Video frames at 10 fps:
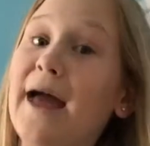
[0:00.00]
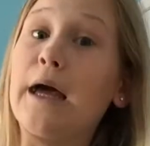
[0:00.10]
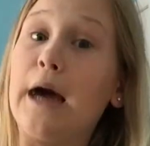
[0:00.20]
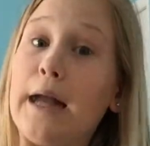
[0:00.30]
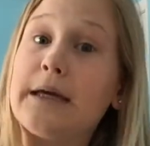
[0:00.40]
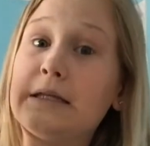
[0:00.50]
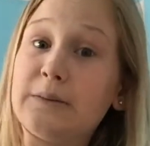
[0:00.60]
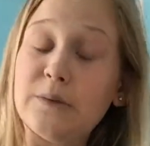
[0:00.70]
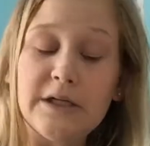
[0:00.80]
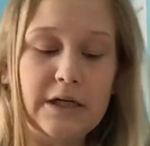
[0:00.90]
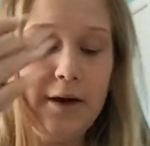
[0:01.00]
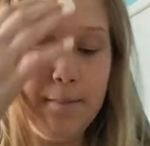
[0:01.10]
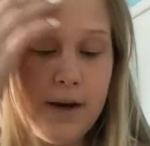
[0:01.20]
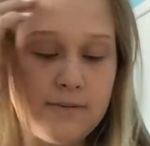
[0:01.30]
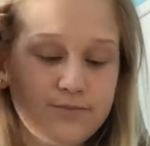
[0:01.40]
gotta get them redone.
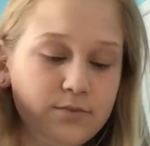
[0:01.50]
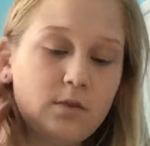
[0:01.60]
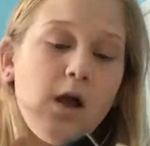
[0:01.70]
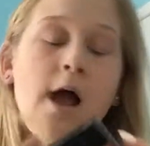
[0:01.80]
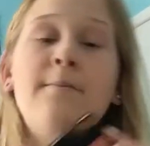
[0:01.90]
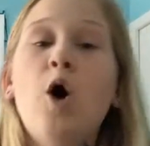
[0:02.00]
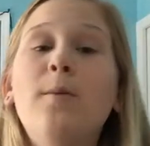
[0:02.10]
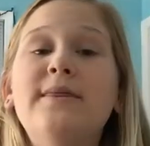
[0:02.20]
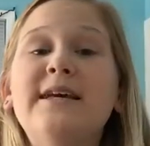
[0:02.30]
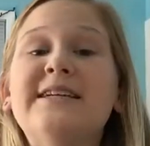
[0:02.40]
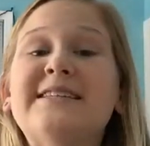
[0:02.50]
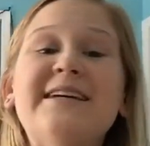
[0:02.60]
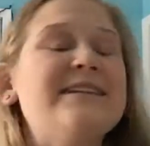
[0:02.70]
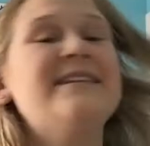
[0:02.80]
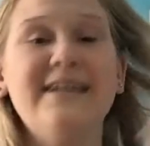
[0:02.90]
But I'm gonna open
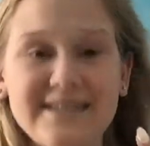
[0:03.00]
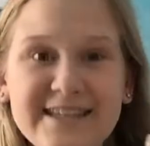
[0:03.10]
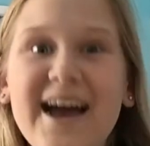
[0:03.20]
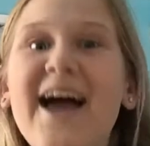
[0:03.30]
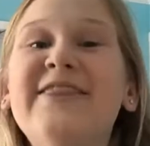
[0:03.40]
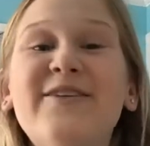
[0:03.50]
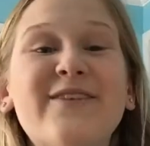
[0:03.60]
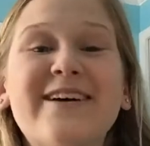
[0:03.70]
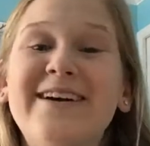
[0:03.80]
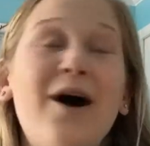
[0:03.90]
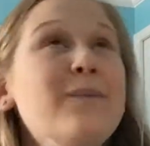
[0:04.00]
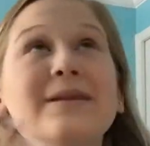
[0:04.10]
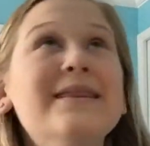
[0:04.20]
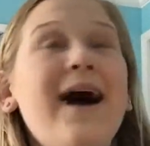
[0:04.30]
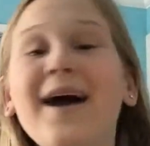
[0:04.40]
this and then we're gonna
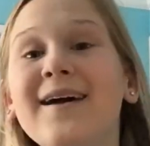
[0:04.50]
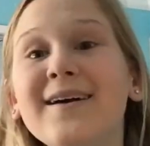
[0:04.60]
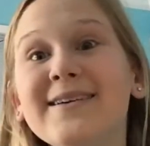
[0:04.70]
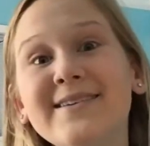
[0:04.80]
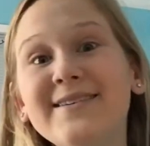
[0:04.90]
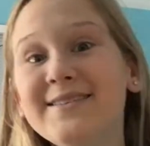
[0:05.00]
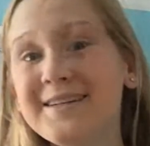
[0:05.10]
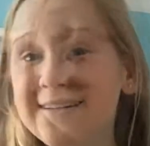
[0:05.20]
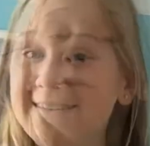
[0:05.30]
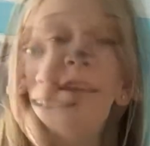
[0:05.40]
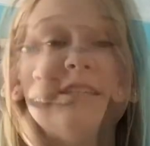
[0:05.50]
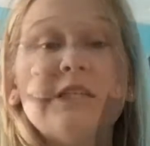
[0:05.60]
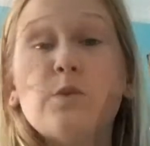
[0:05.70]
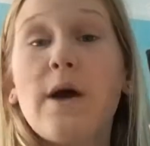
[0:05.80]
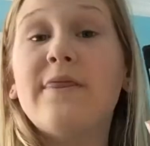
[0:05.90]
apply it. So this
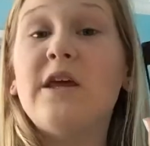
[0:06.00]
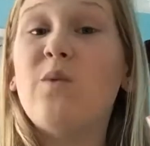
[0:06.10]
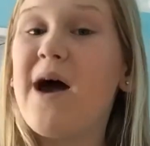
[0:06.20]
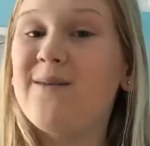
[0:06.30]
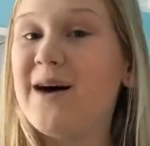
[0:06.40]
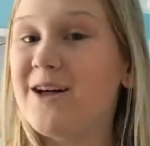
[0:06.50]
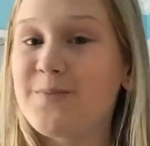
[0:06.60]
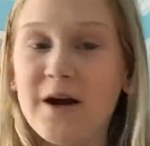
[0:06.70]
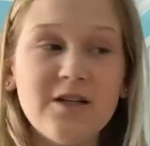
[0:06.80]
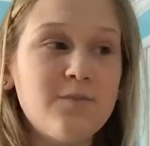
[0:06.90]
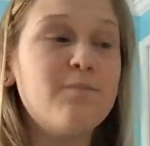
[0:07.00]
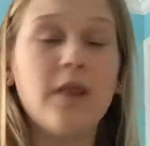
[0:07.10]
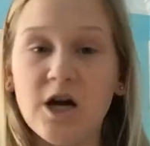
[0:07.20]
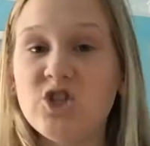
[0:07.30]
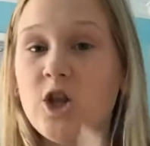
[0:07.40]
is what the Wet n Wild
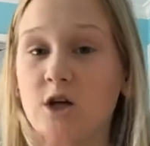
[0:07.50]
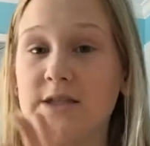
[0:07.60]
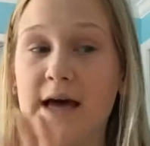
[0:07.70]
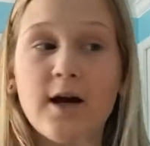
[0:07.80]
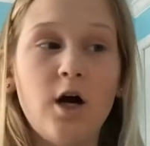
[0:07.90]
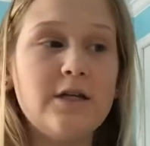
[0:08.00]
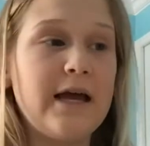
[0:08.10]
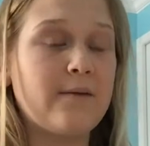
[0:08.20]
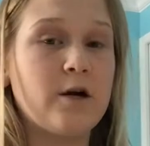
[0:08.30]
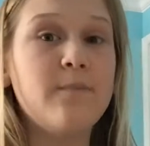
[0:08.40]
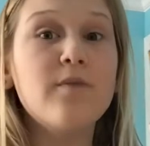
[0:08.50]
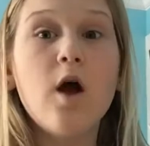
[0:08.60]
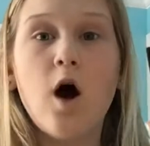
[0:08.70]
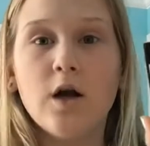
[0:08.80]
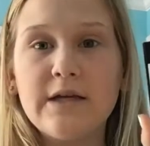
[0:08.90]
blush looks like on camera.
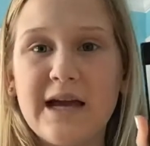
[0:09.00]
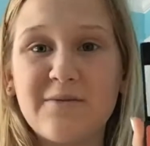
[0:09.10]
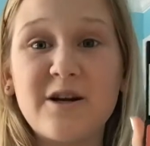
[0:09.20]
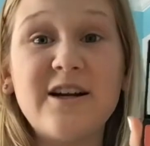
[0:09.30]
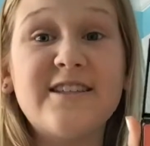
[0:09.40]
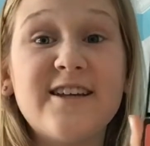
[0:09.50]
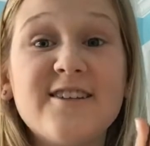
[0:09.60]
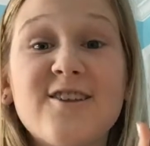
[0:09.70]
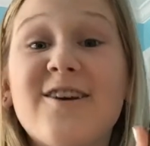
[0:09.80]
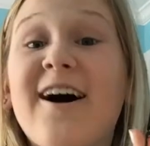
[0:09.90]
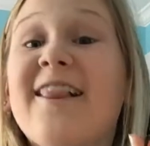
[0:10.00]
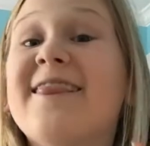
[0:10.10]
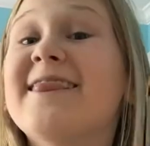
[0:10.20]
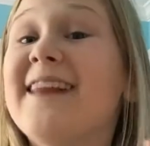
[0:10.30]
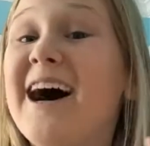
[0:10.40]
On camera, it does look a
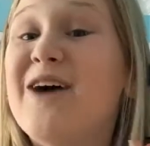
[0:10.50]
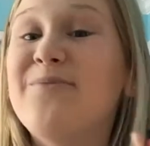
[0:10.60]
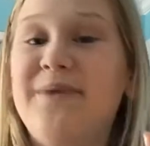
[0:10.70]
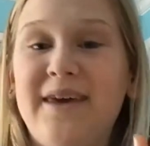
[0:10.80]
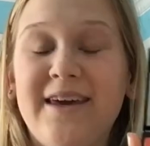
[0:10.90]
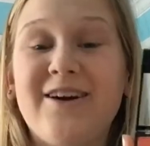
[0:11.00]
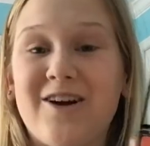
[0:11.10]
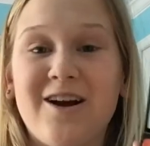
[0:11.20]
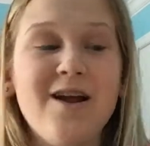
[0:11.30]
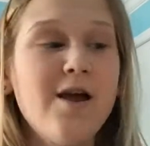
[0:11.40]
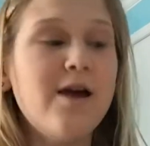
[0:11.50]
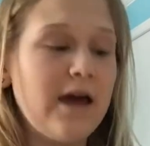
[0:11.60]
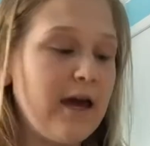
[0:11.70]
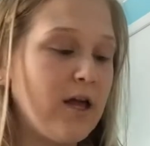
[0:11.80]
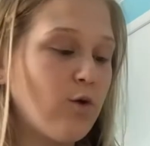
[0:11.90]
lot pinker.
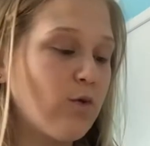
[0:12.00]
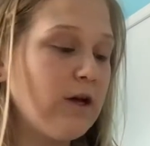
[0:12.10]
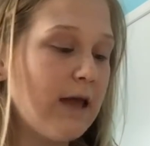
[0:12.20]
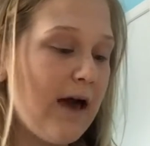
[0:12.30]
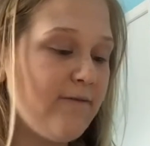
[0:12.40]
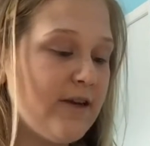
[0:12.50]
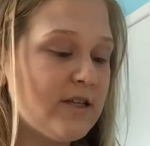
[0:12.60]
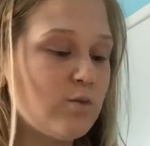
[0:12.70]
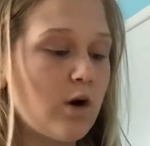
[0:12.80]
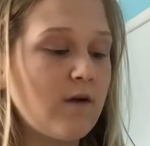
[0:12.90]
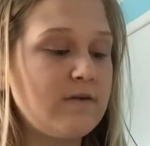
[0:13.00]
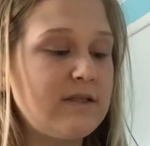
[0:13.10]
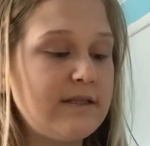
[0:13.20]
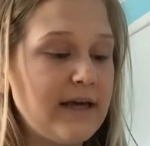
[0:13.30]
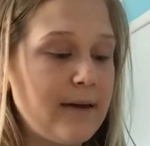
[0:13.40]
In real life, it is more of a
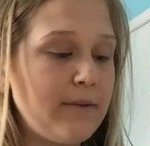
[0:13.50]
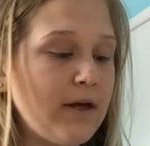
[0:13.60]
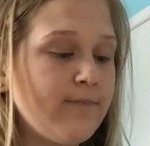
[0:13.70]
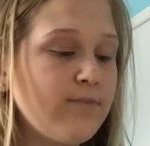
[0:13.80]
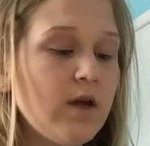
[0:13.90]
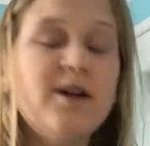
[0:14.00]
salmon